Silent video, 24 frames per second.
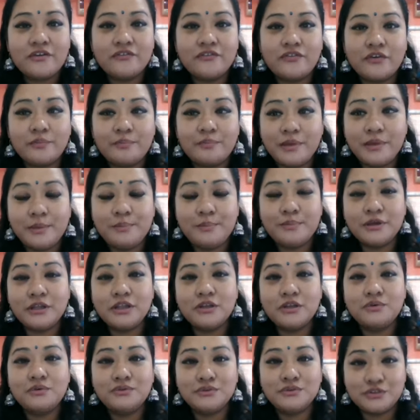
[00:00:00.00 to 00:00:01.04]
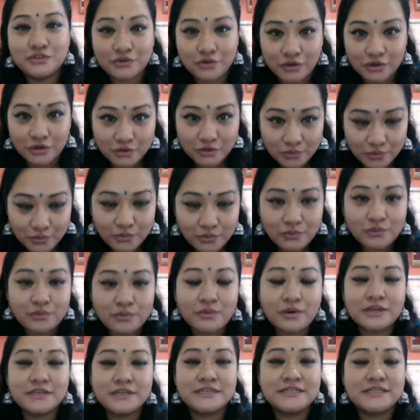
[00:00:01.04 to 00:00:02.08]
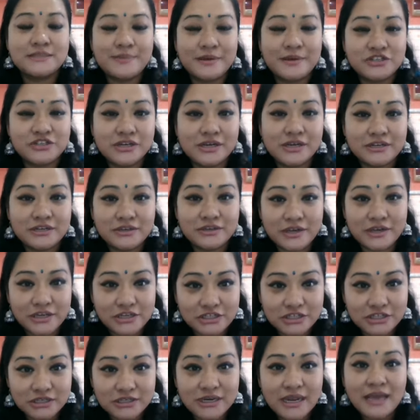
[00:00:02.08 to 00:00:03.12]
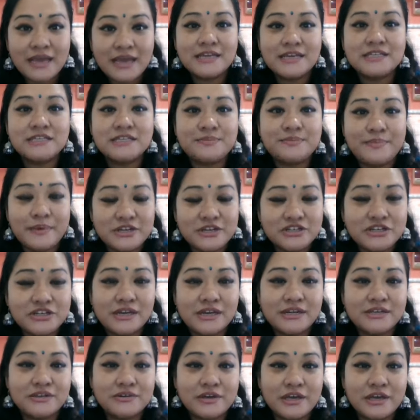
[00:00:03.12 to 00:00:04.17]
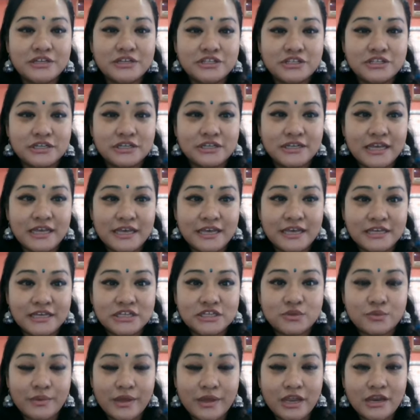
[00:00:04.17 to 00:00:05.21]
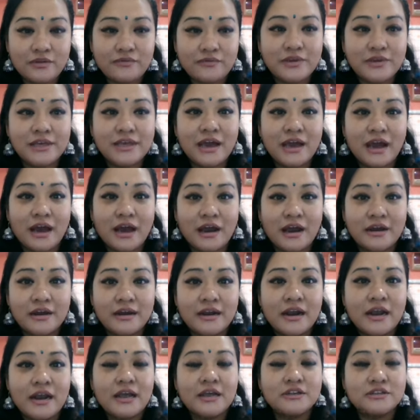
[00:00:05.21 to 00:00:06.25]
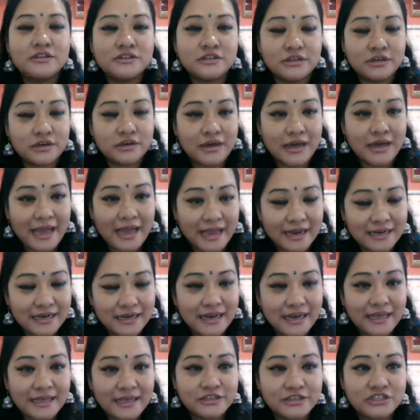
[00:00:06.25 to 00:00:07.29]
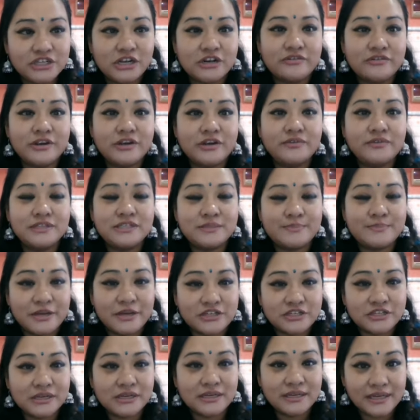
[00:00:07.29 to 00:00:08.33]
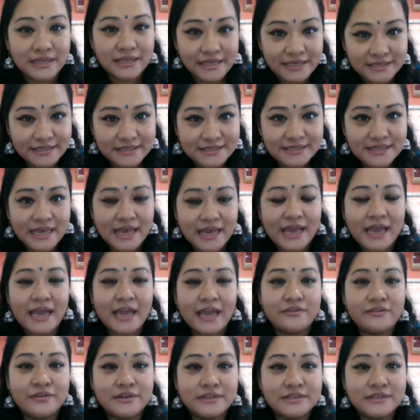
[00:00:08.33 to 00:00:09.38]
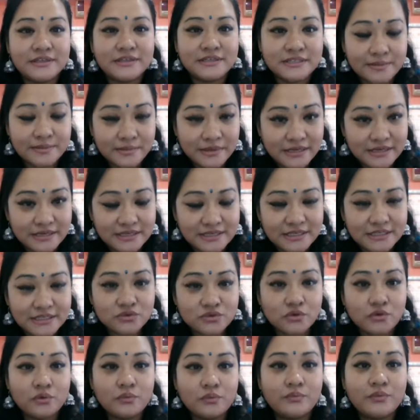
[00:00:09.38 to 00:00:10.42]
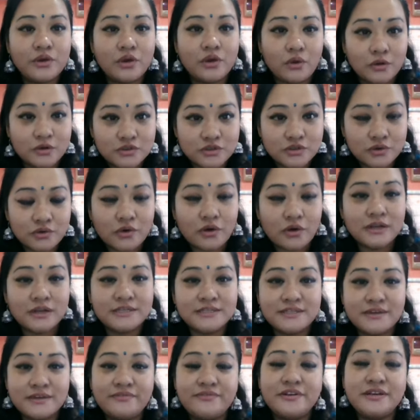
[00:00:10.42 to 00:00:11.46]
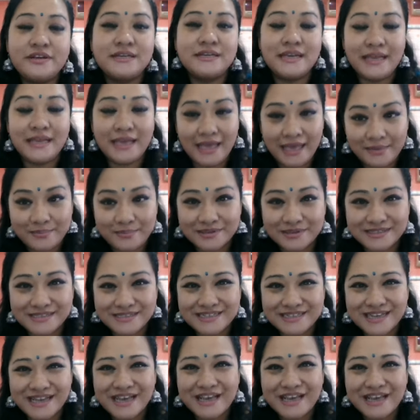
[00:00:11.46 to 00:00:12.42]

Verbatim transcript: For people who do not know what is special education, special education is when we are uh, handling children with special needs and with disabilities, whom we also call differently abled.